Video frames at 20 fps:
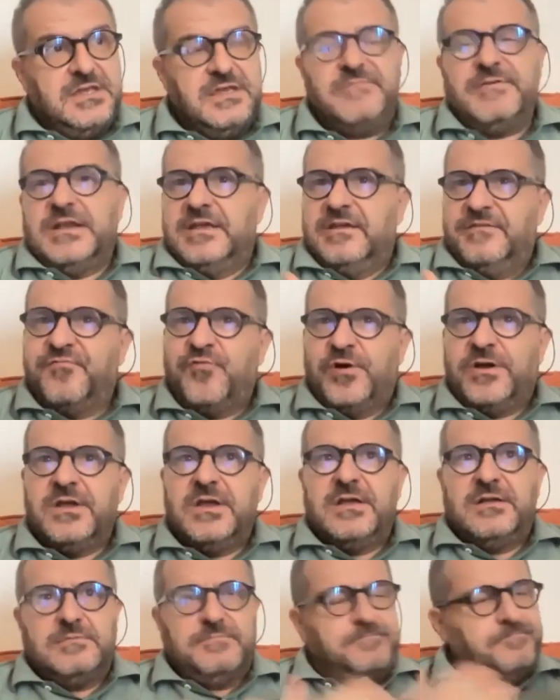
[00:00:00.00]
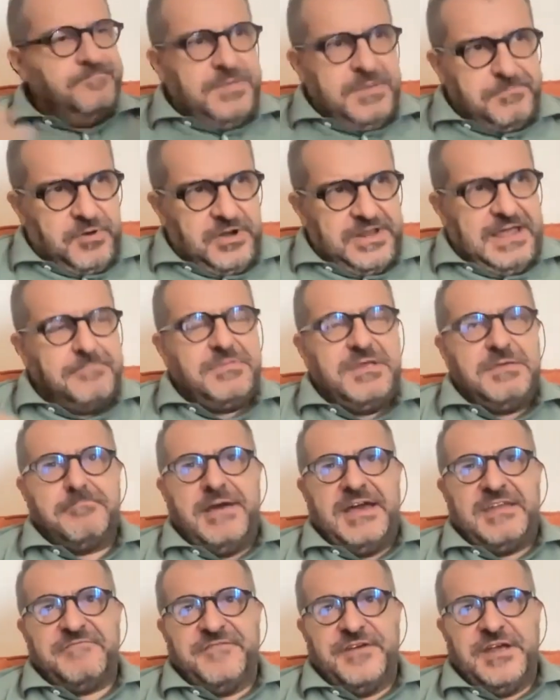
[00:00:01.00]
Even if one, people can be
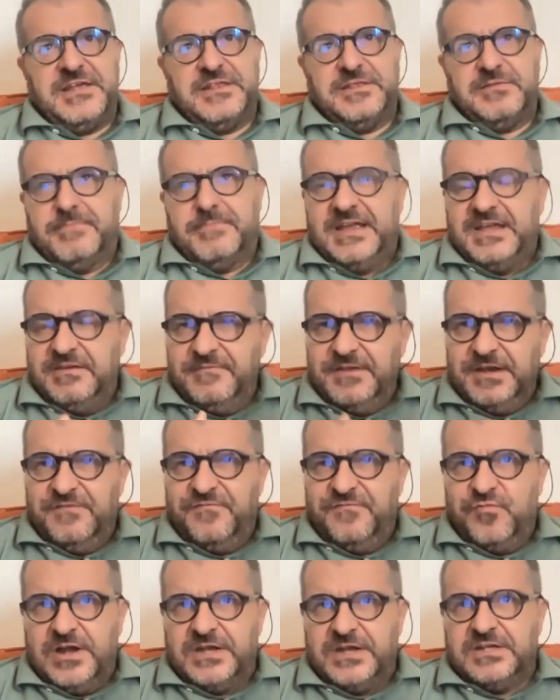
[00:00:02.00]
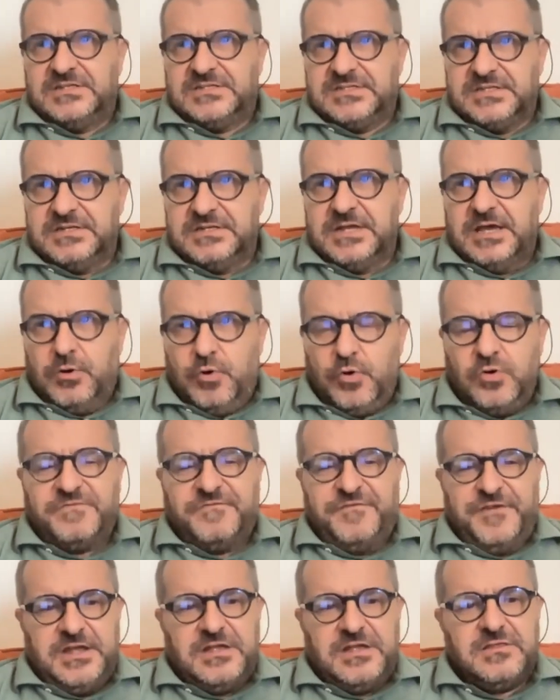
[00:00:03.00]
bad faith, but even if one is in a good
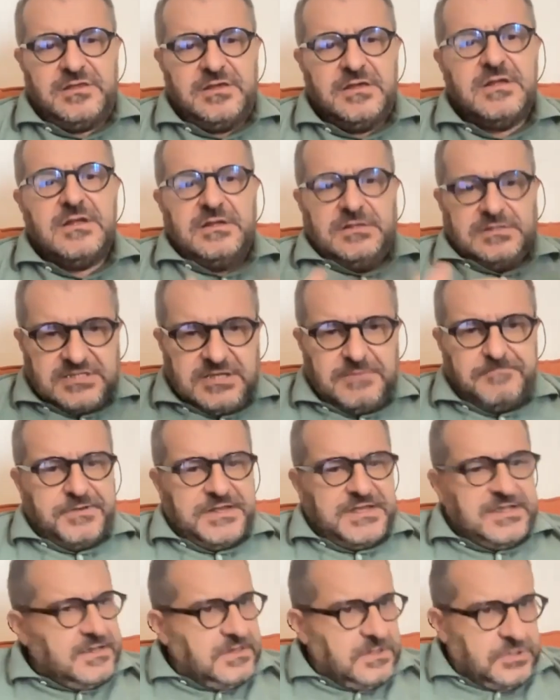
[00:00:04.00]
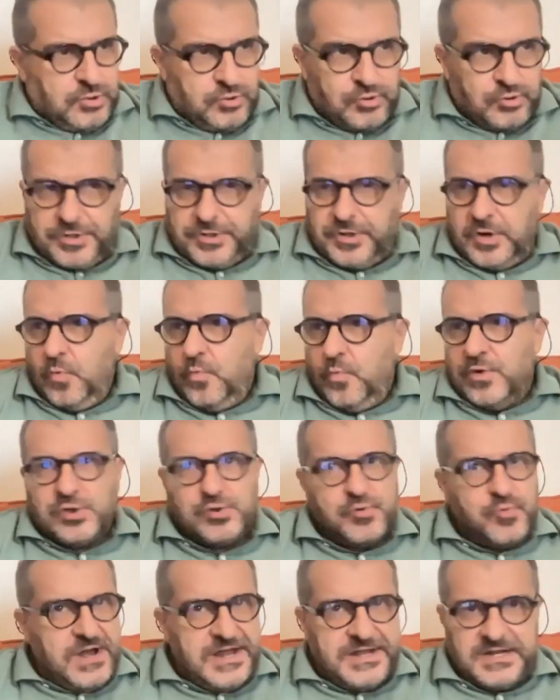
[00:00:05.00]
faith, simply you don't know
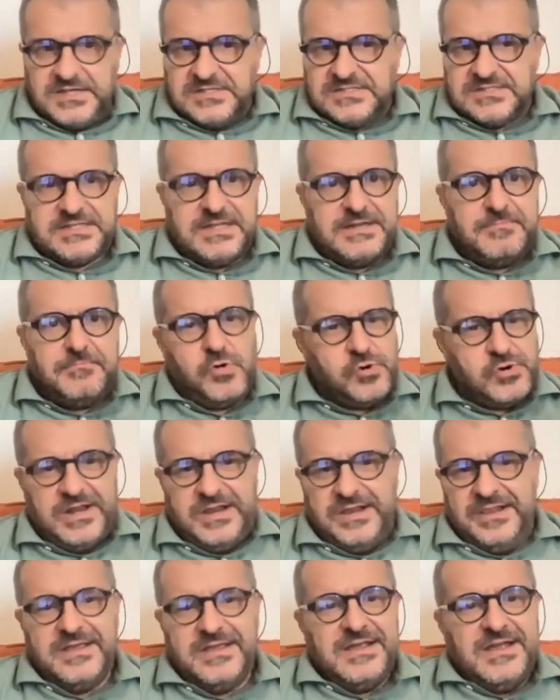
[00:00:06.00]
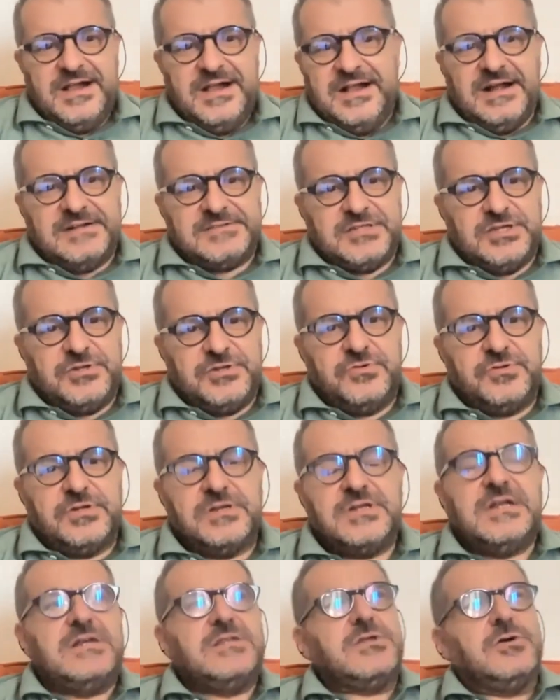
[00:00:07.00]
which one is the moral uh, attitude.
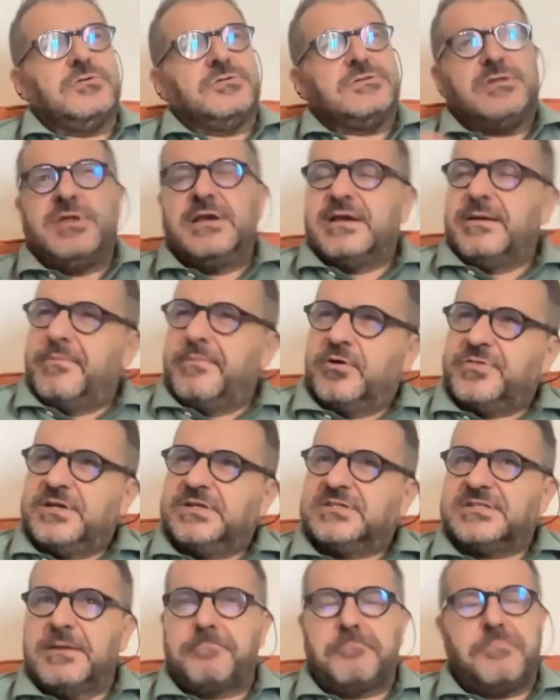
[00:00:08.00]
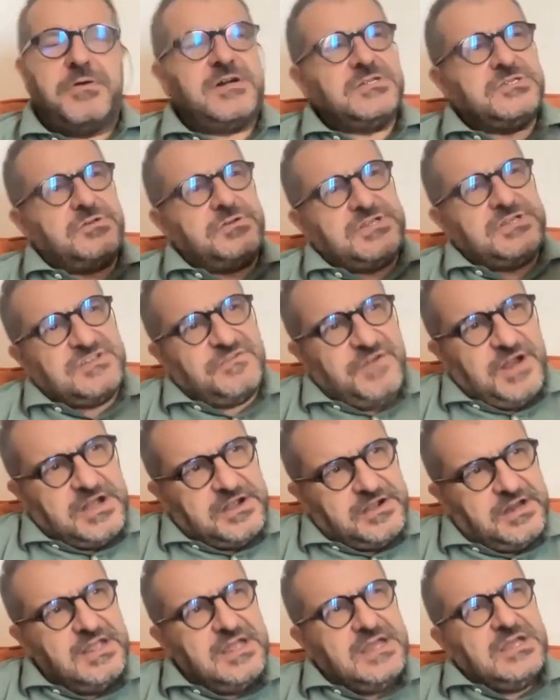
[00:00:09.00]
So think about this. A person is
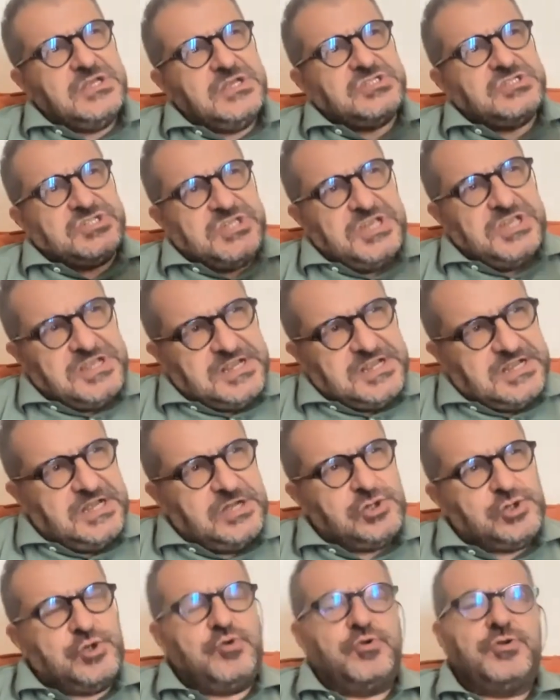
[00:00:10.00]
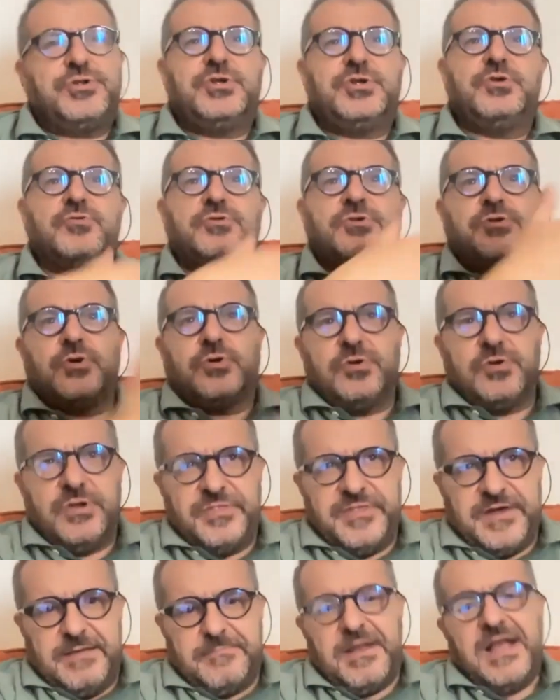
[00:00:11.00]
very is sick. Should you tell
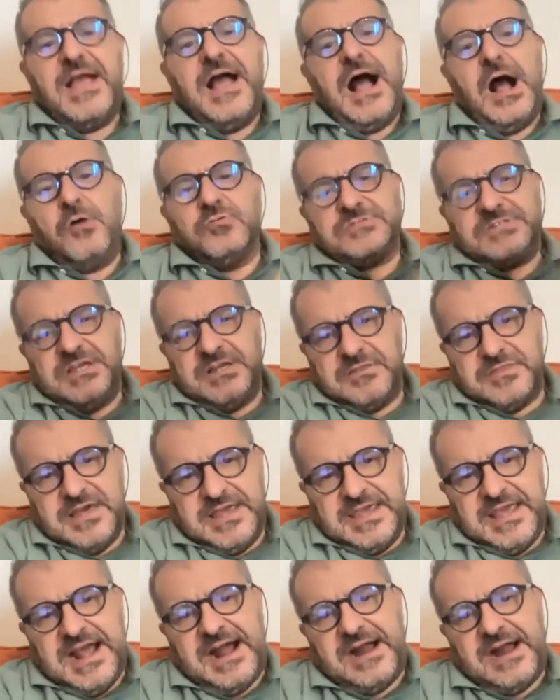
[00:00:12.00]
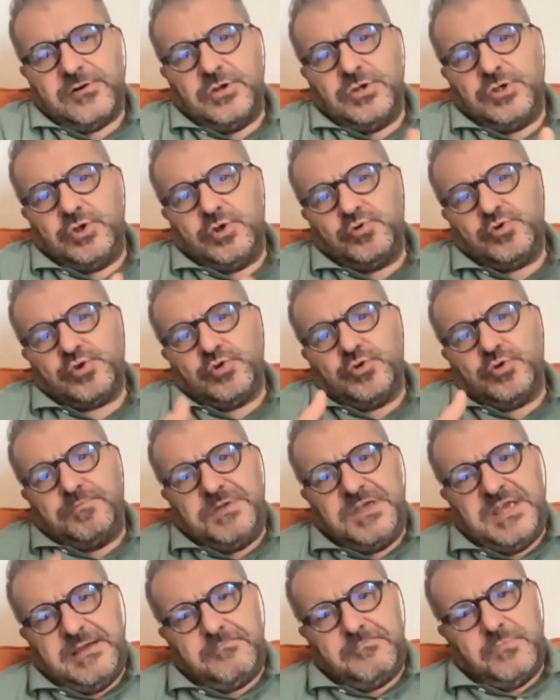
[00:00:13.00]
them how sick they are or you should
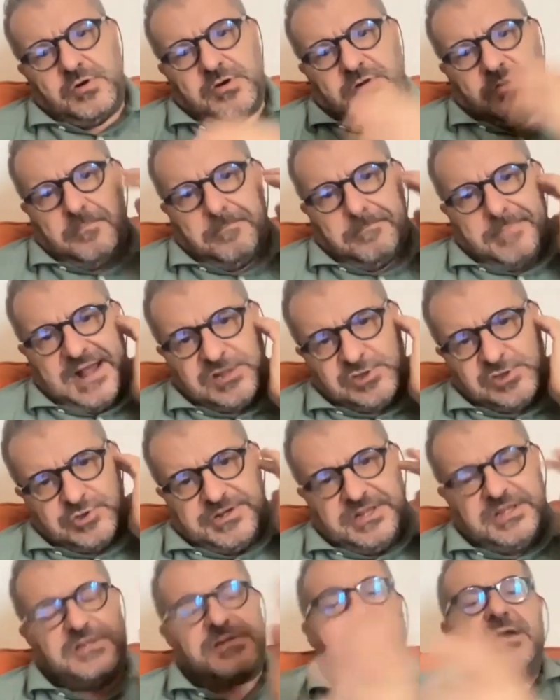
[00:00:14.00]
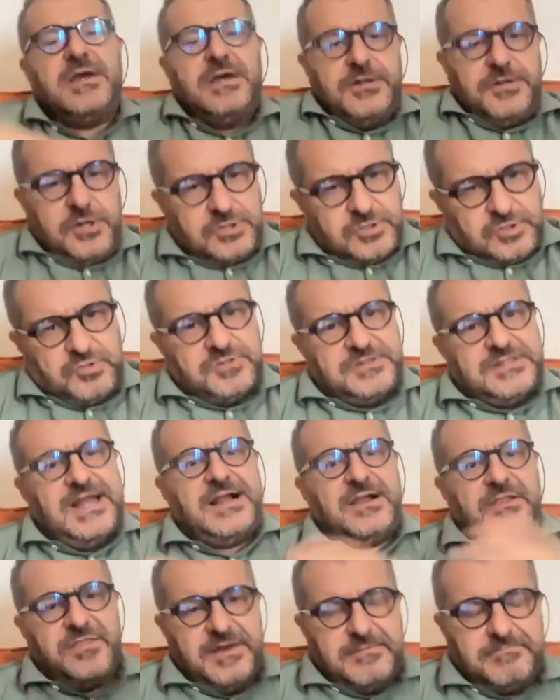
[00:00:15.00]
be more compassionate not to
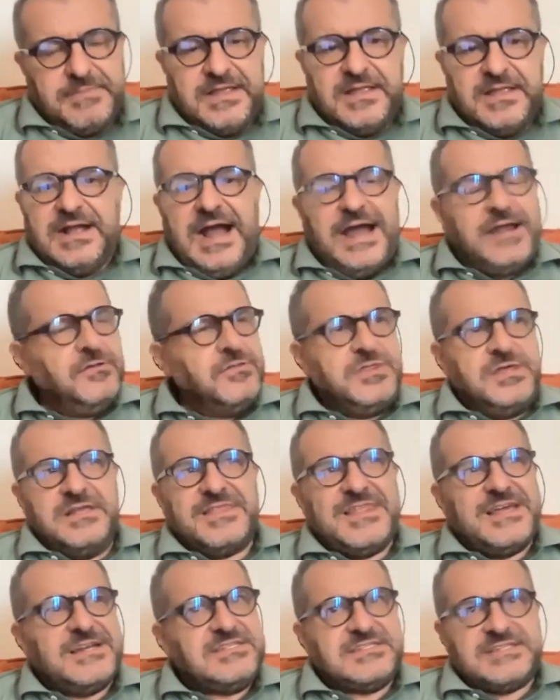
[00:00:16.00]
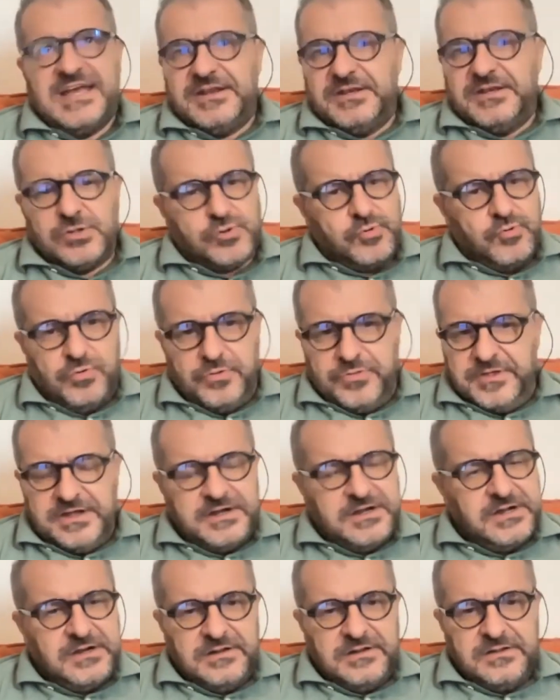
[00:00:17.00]
tell them? I don't think there is any rule
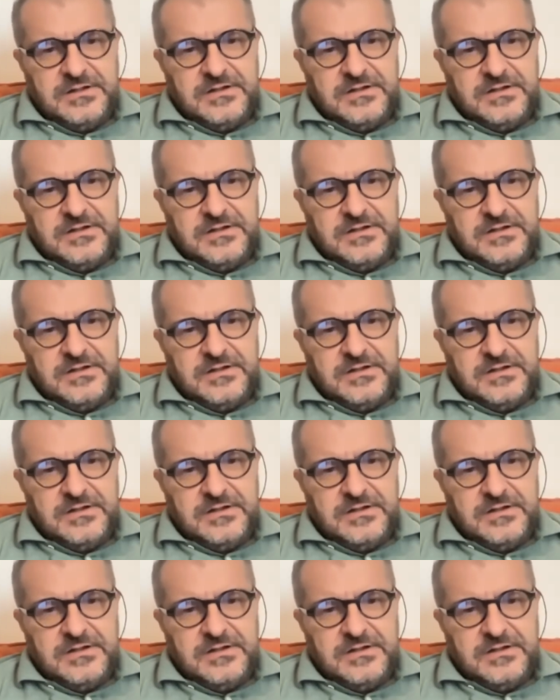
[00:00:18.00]
there.